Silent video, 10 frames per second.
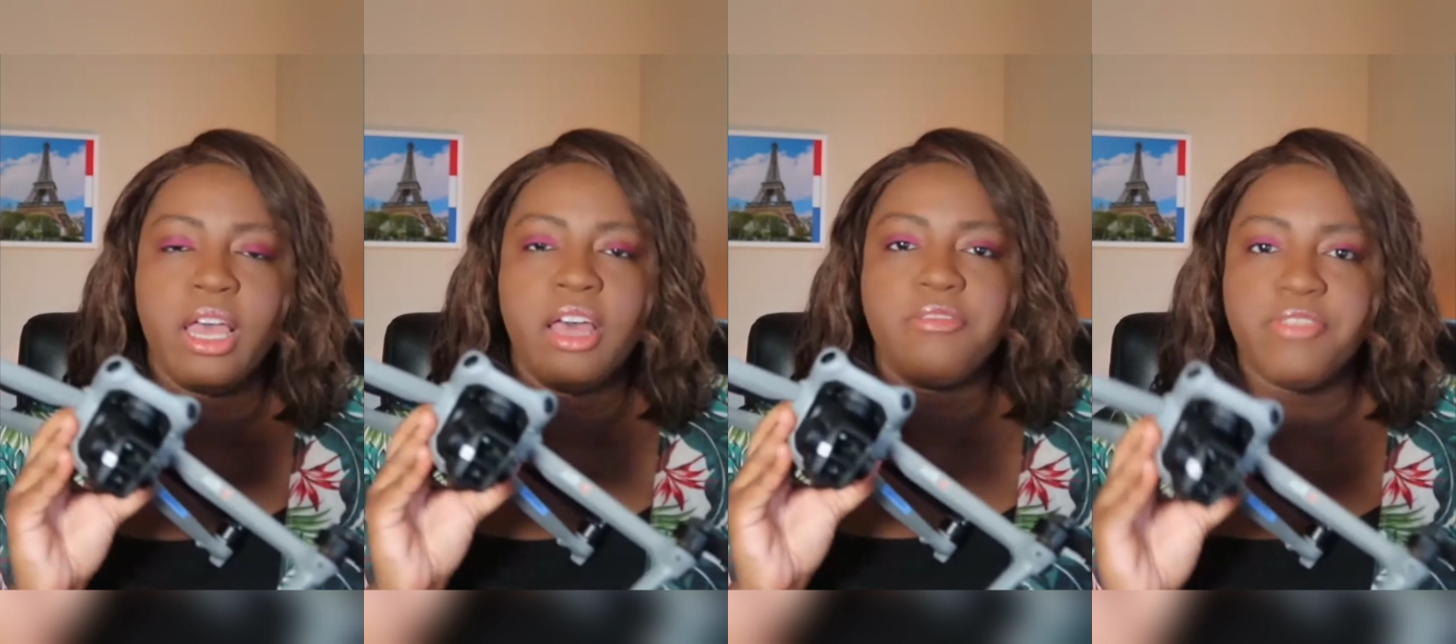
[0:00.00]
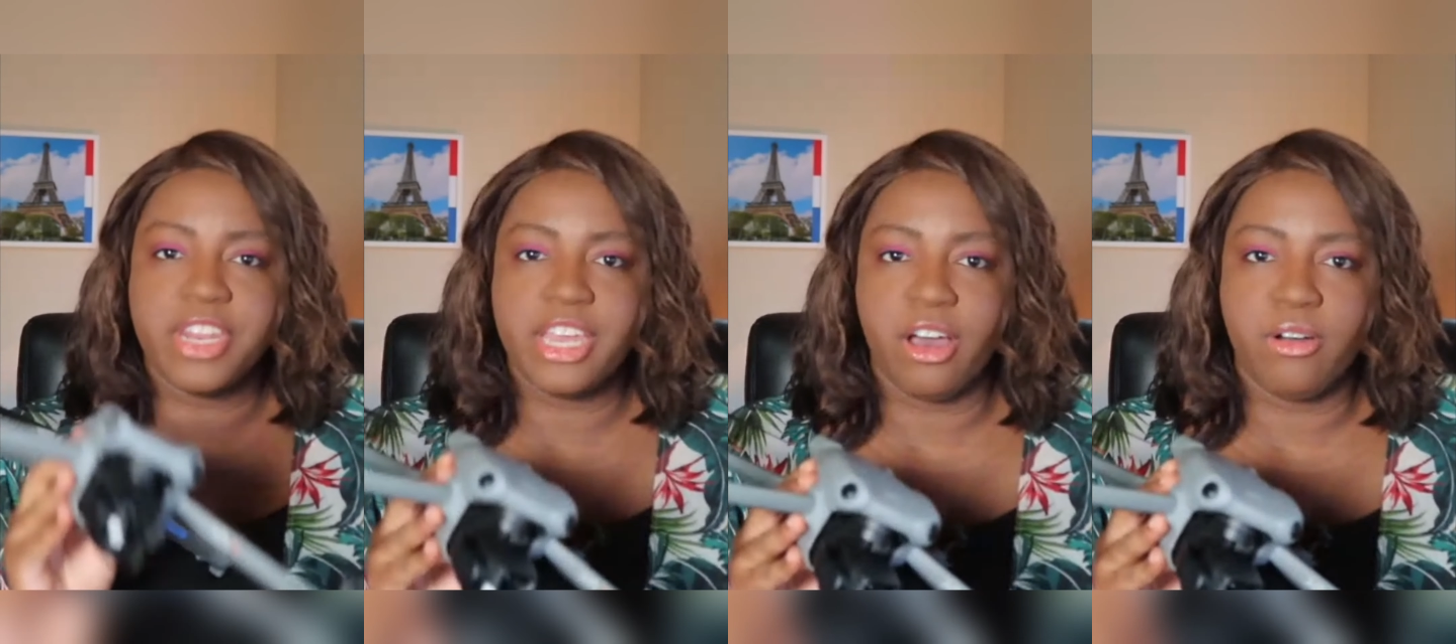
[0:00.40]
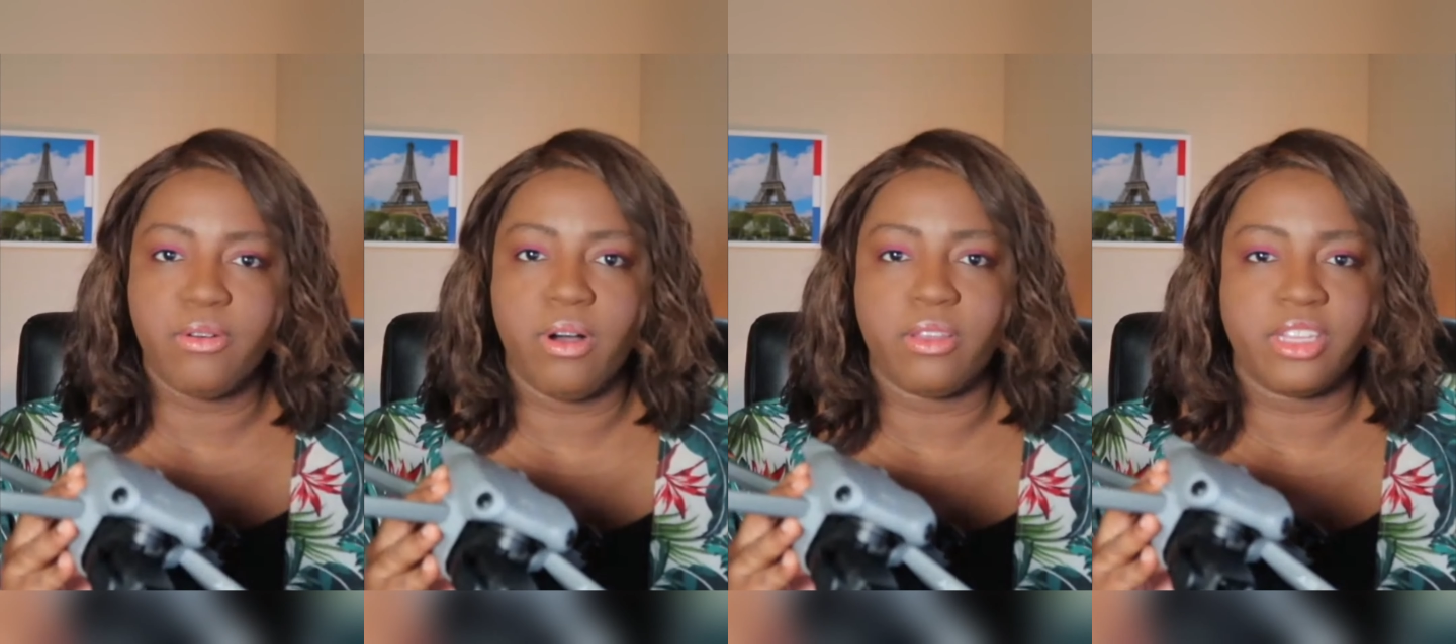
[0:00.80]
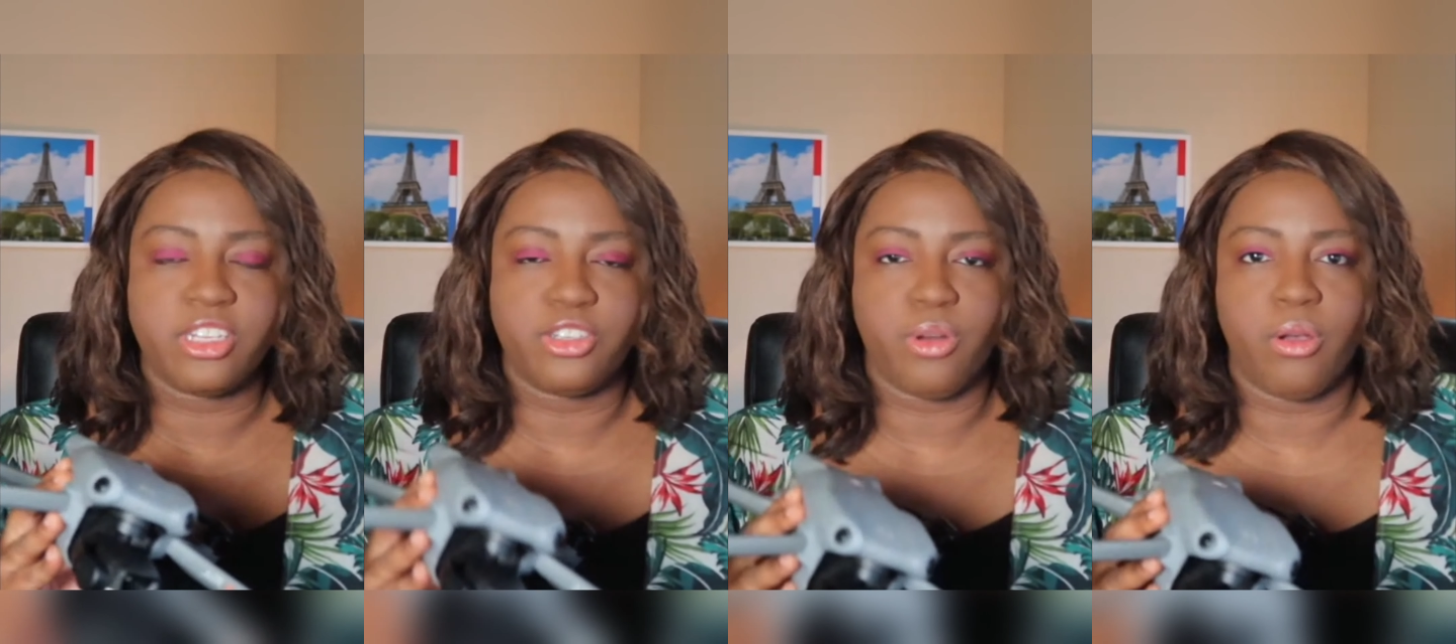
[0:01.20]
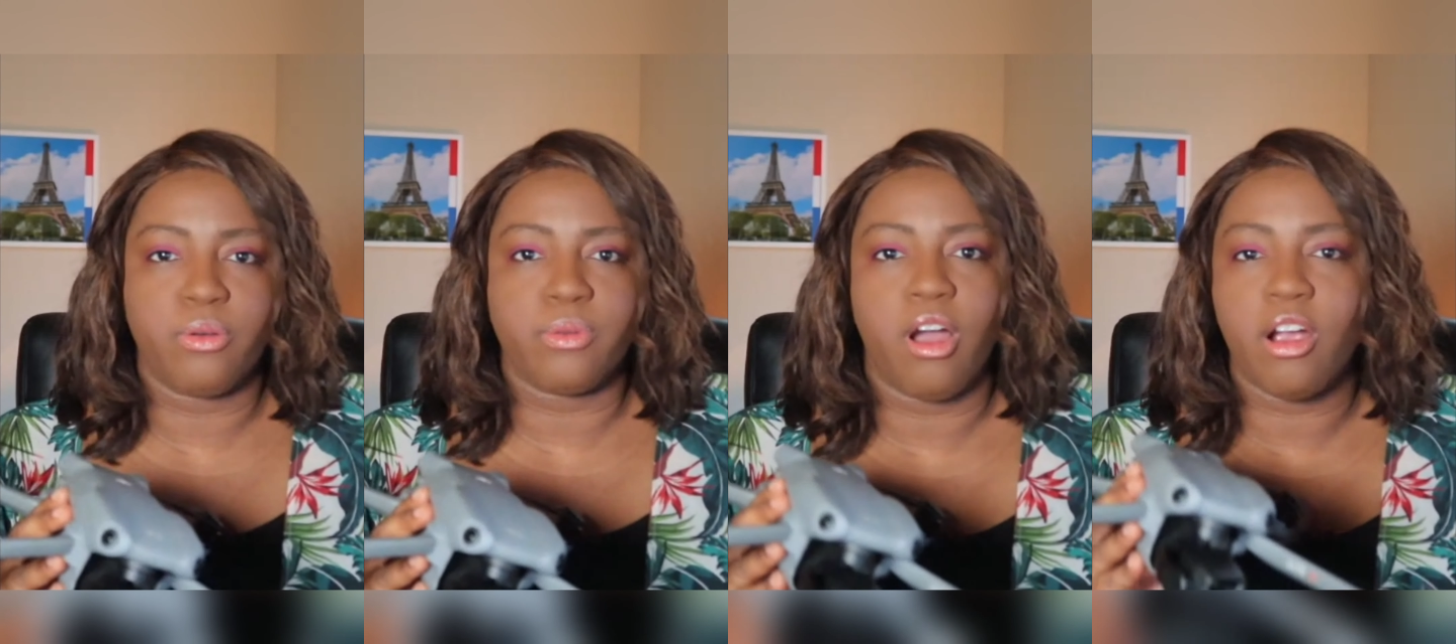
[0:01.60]
video on this
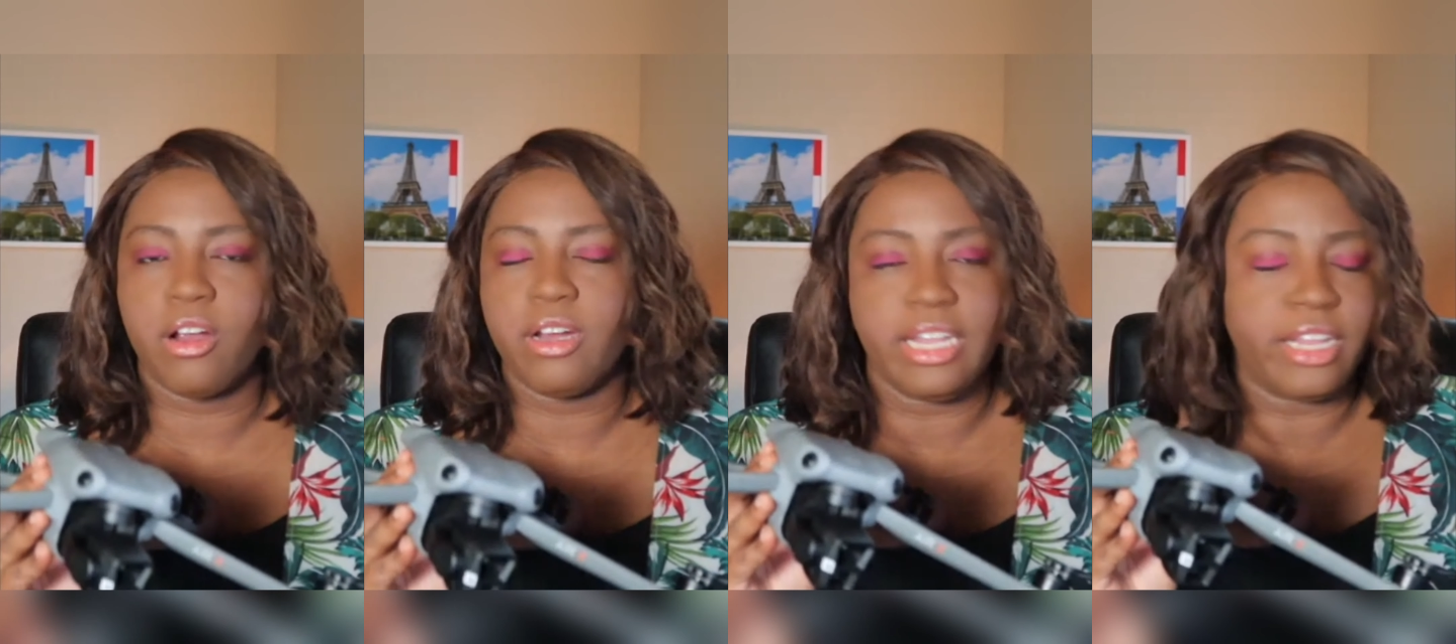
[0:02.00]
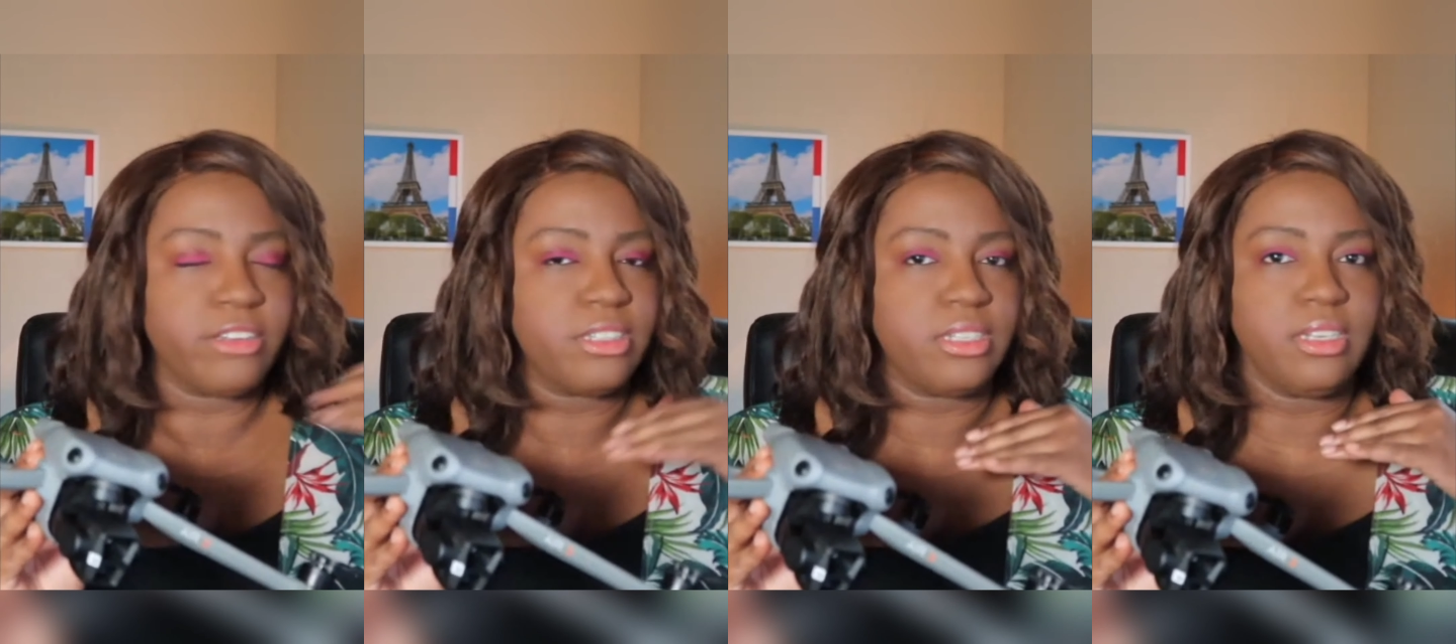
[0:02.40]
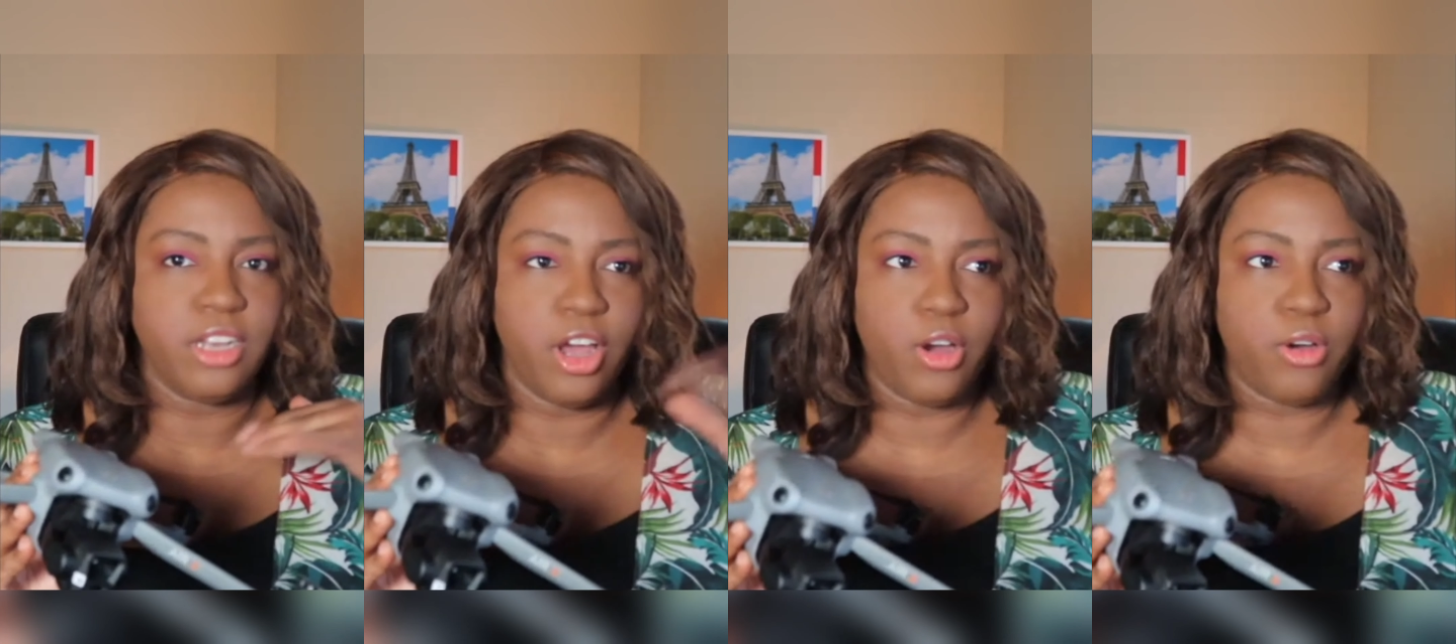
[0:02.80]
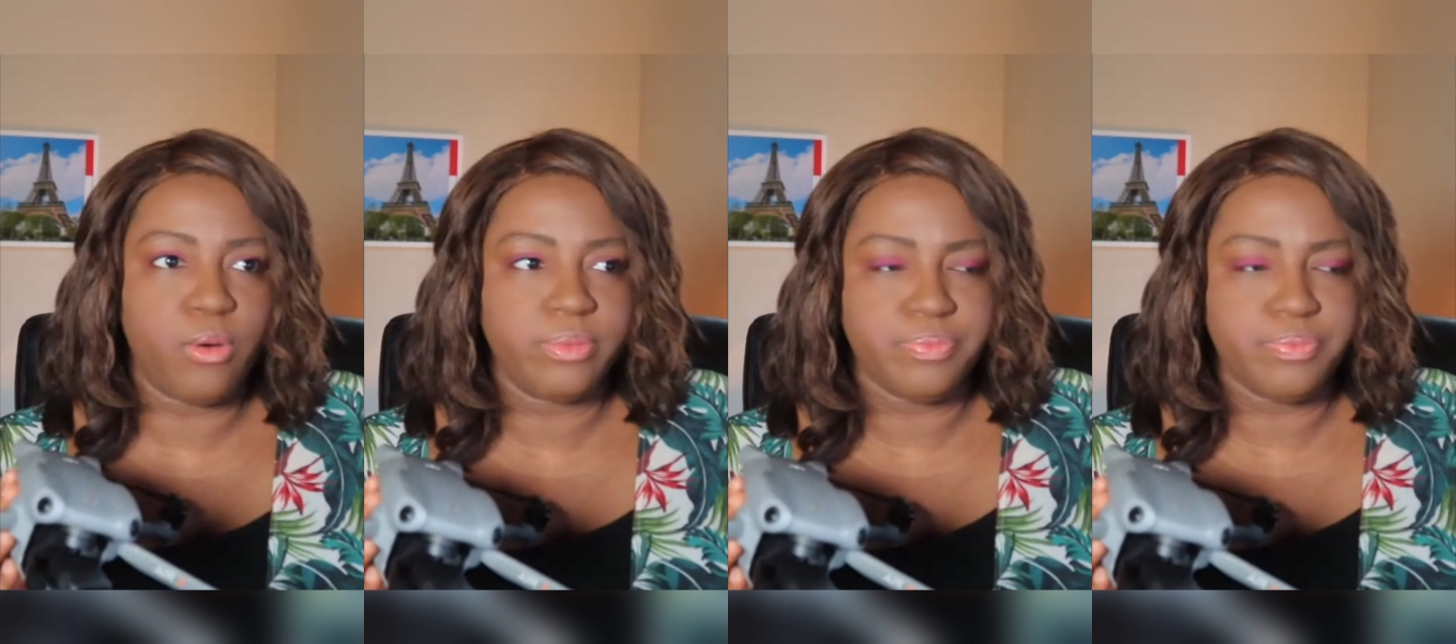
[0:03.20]
drone, or and there's no